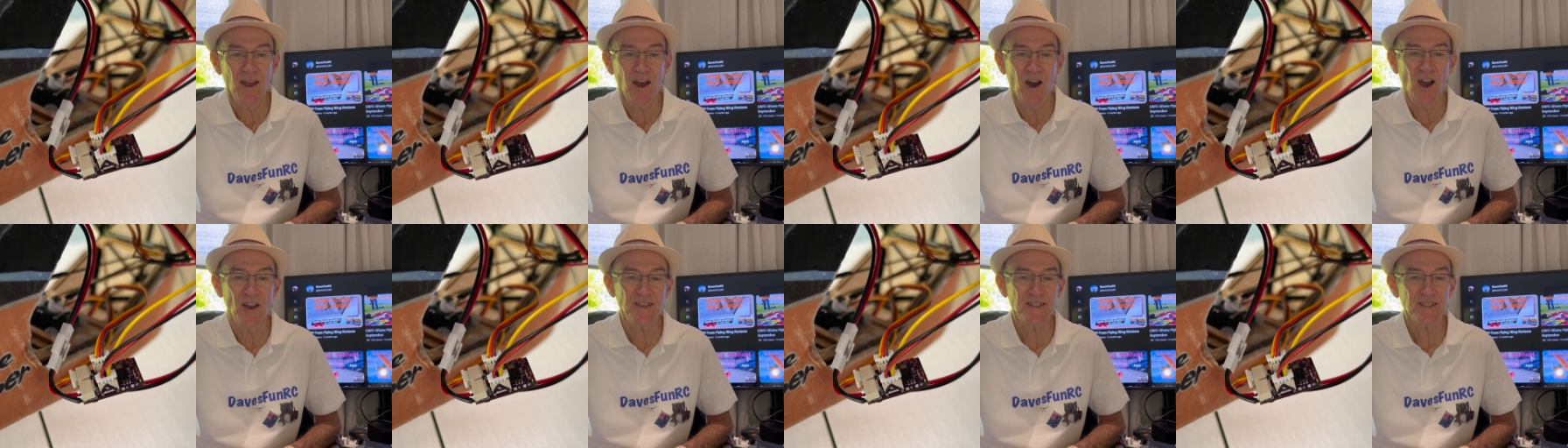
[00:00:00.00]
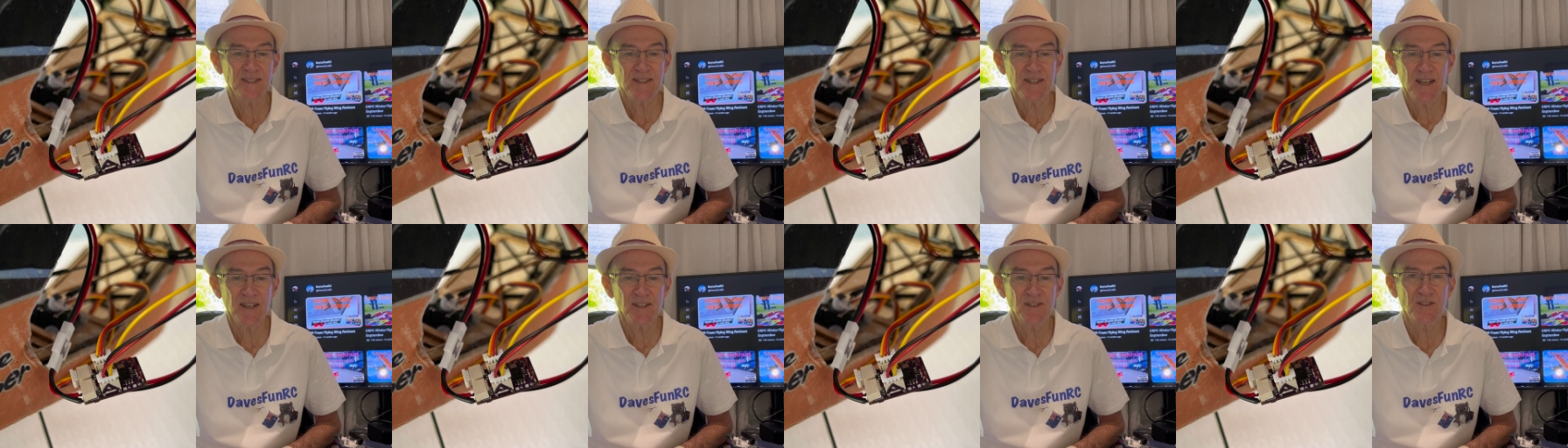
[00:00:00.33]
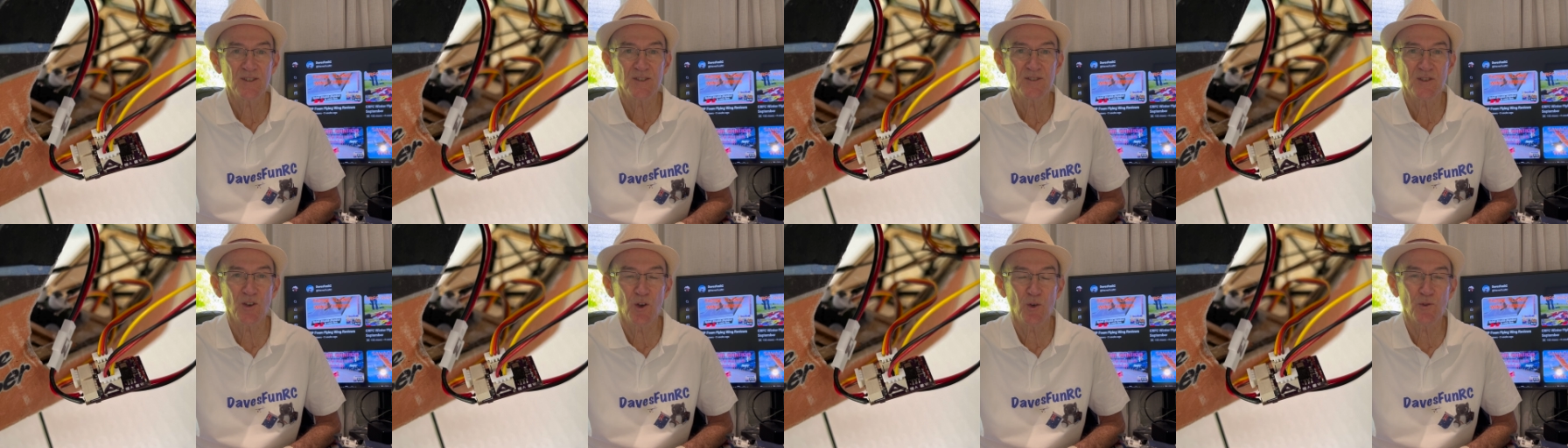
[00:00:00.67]
I just had
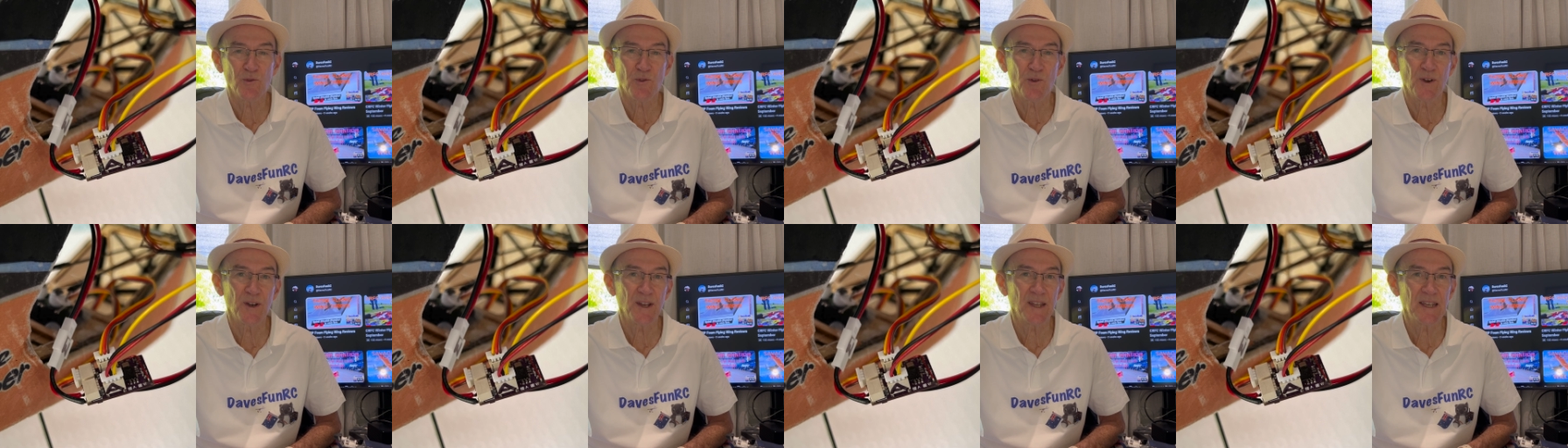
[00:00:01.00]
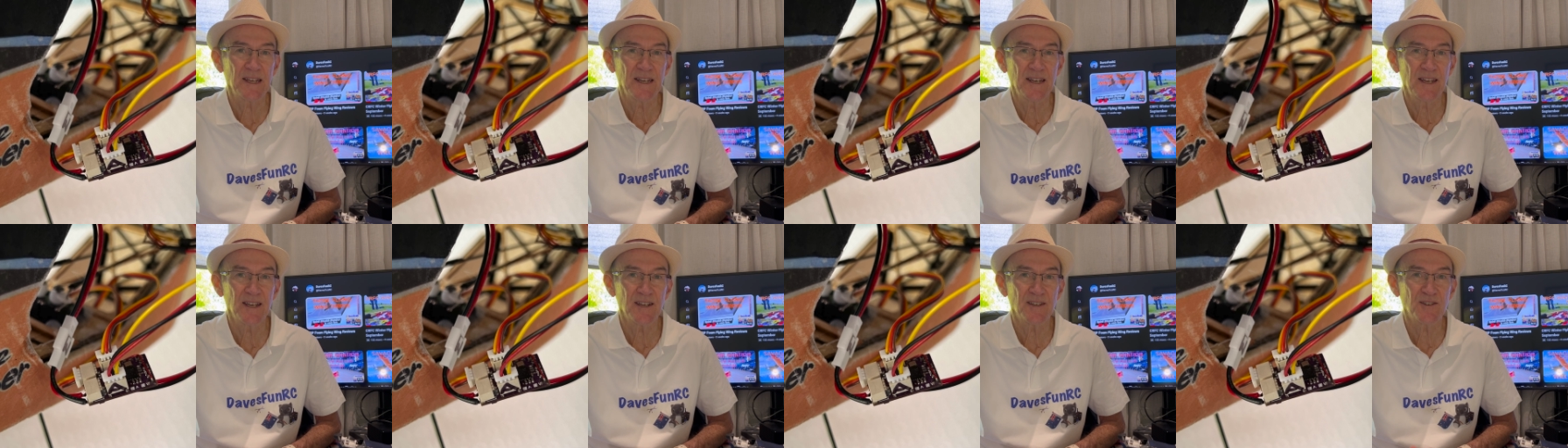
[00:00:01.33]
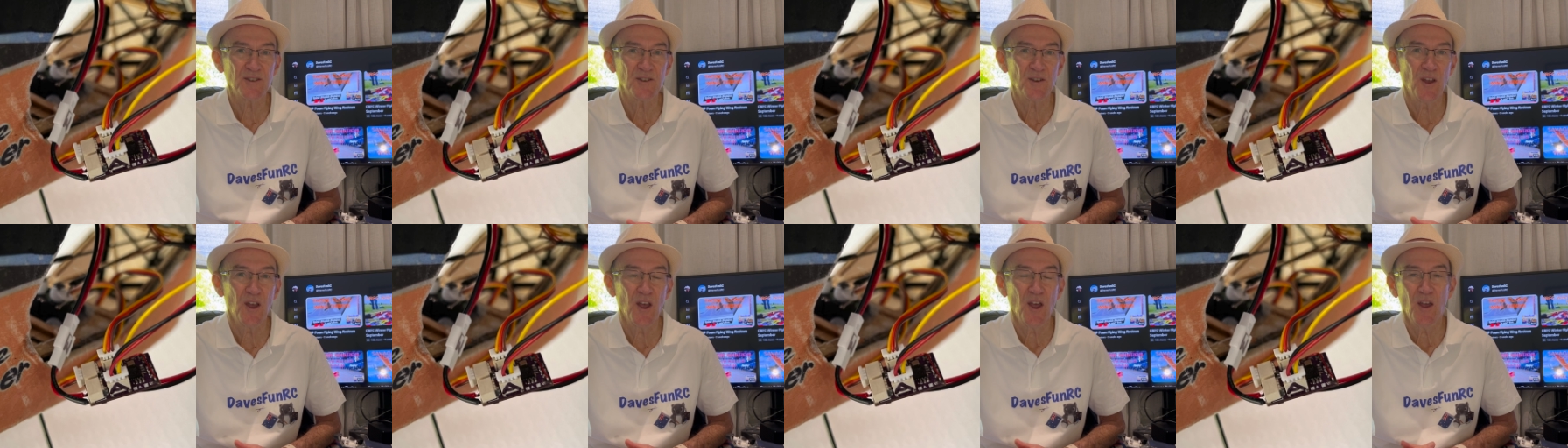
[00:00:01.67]
to solder on a
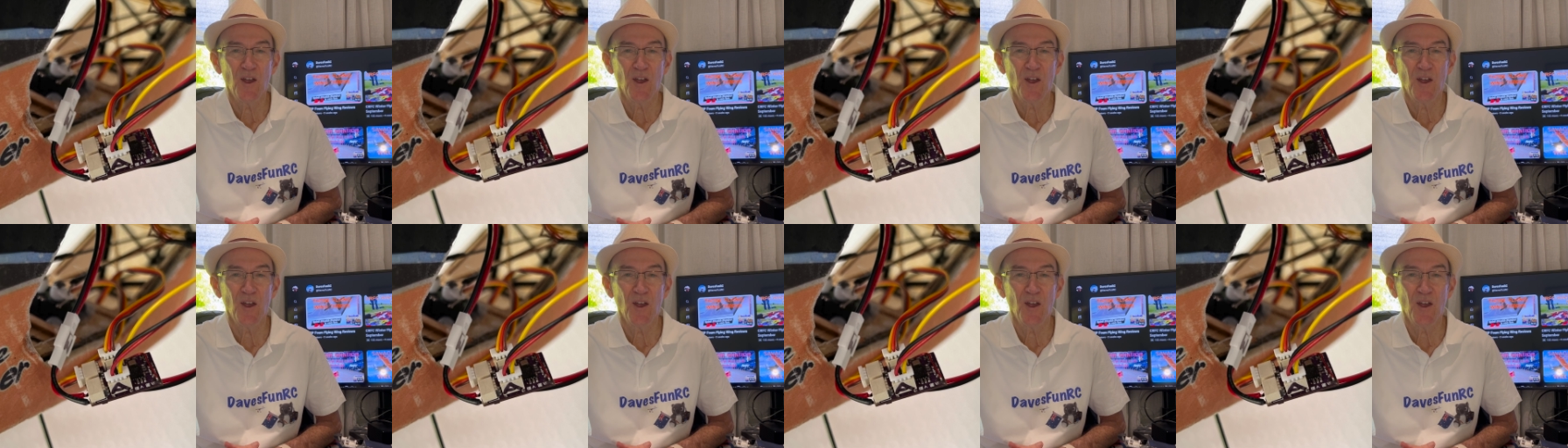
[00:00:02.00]
connector